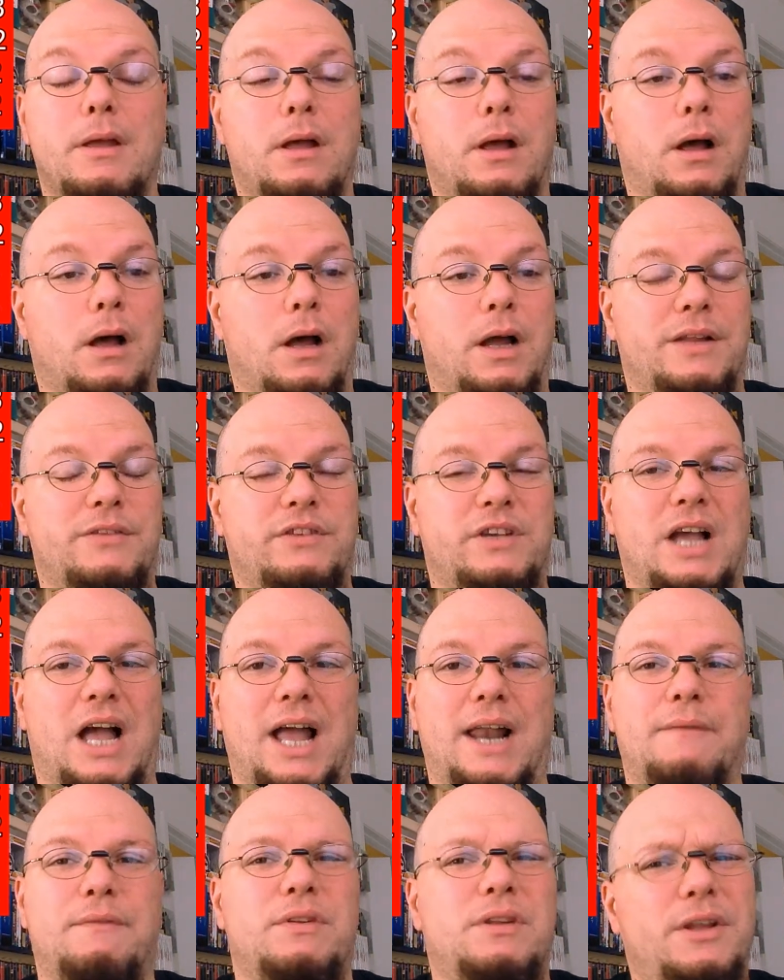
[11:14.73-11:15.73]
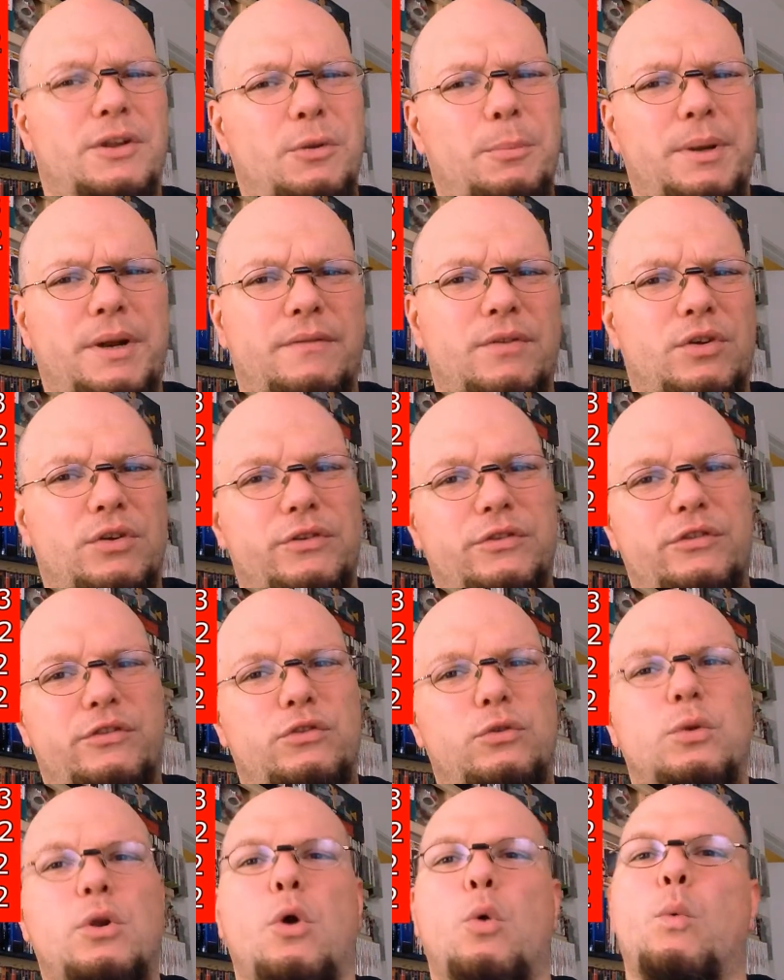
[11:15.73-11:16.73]
It's kind of a little bit of a
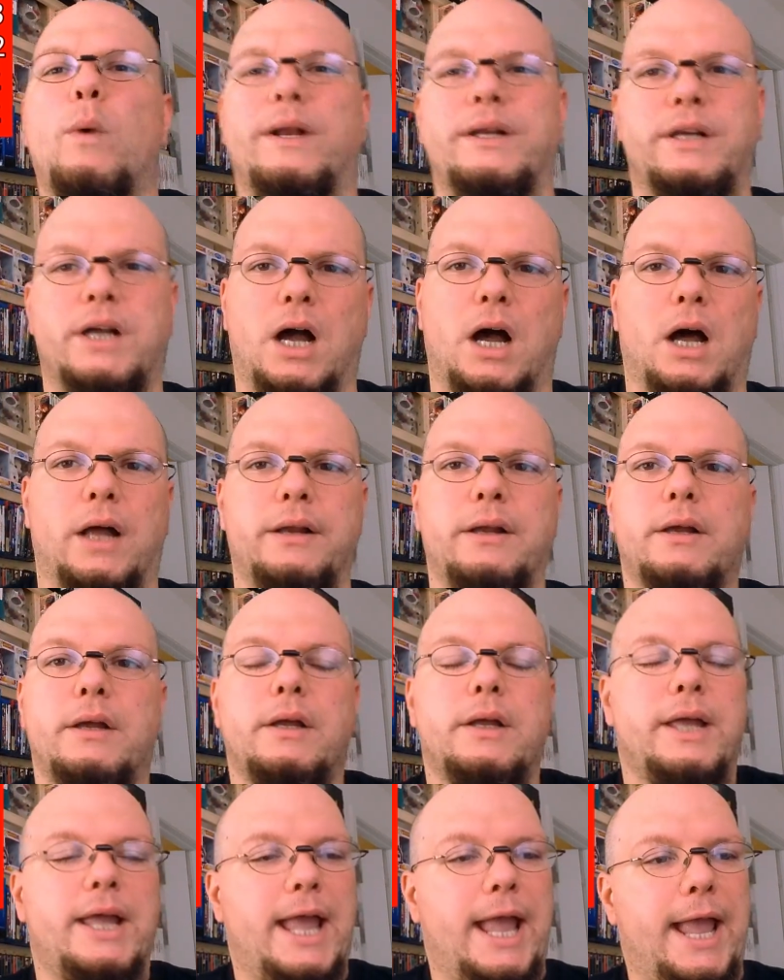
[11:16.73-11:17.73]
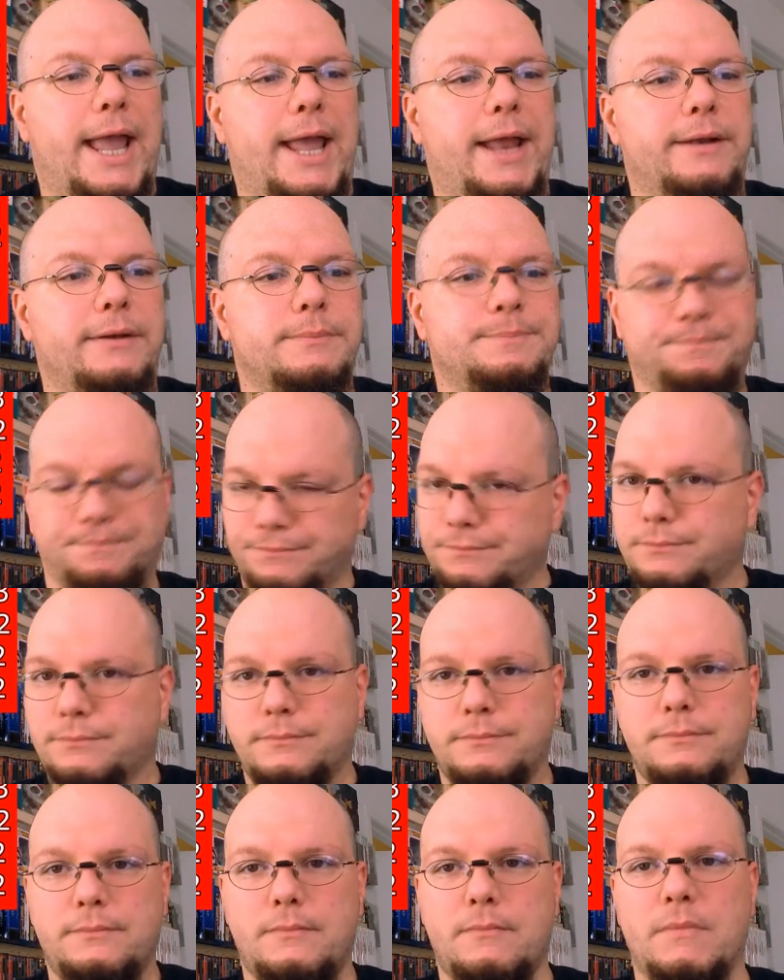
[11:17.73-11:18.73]
pseudo-win con, and
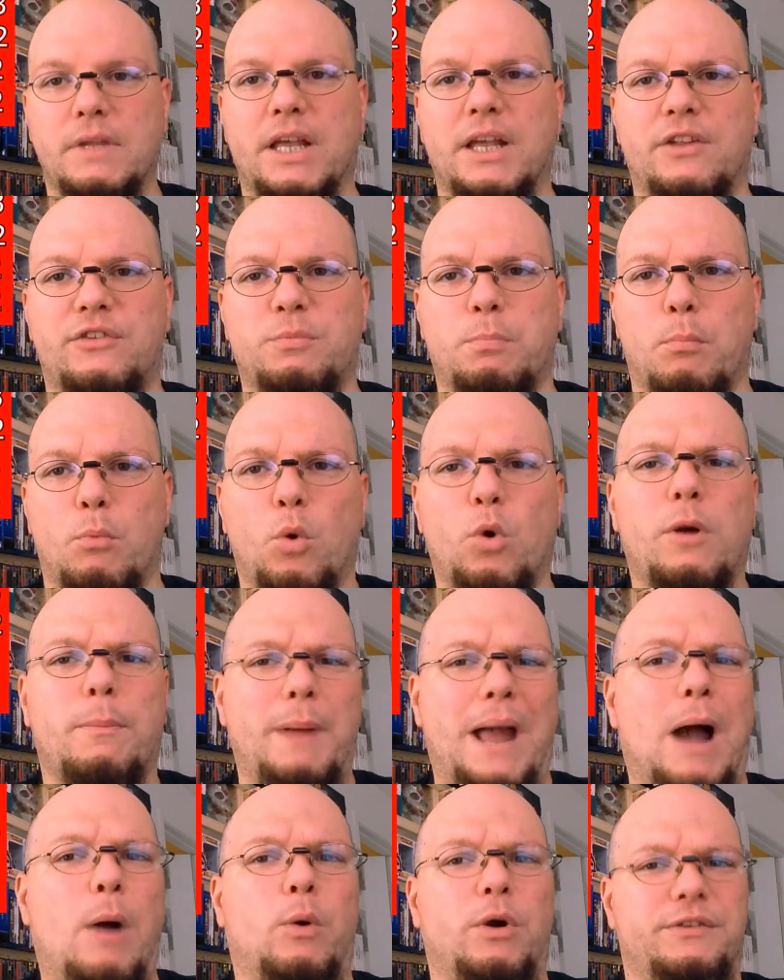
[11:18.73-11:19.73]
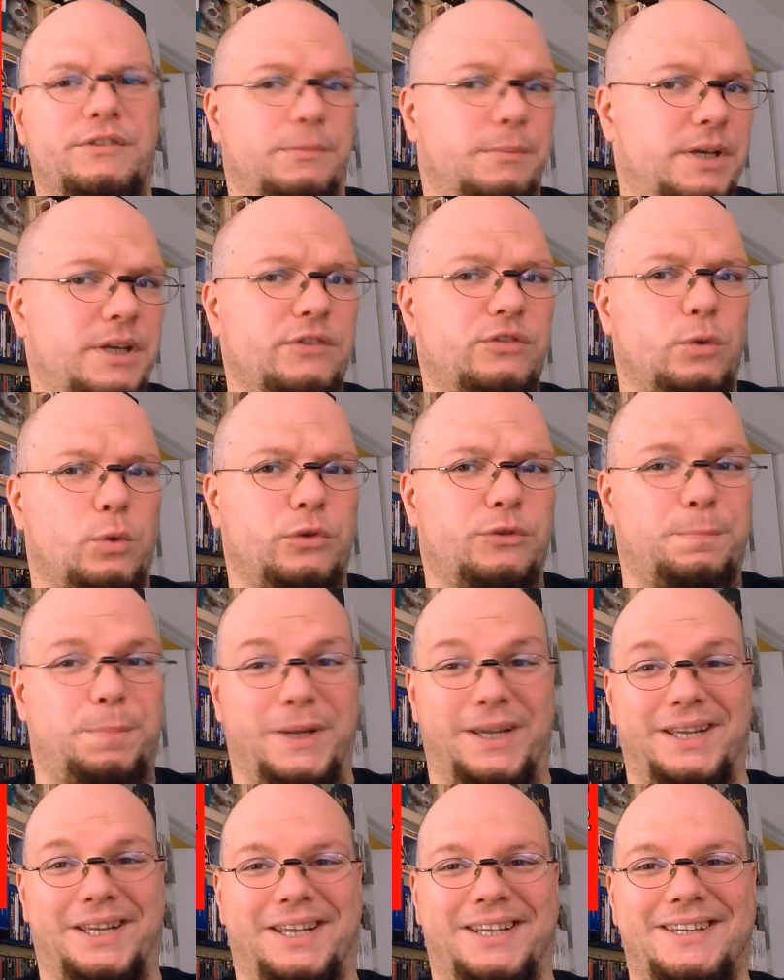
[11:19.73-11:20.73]
it's more power to me, so to
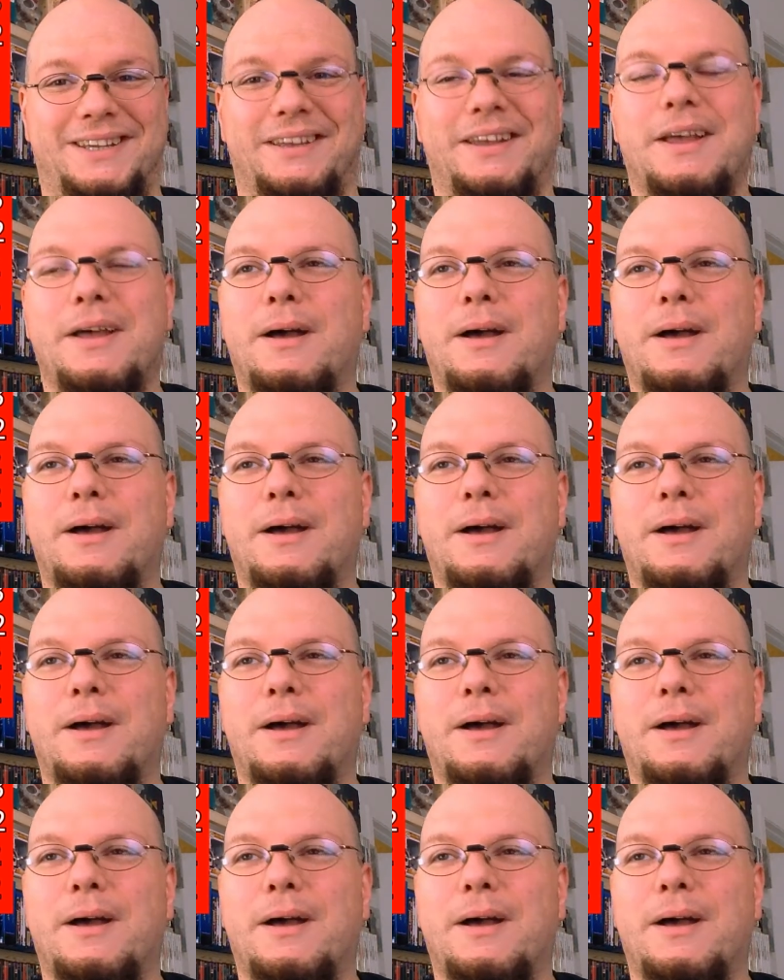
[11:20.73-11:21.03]
speak.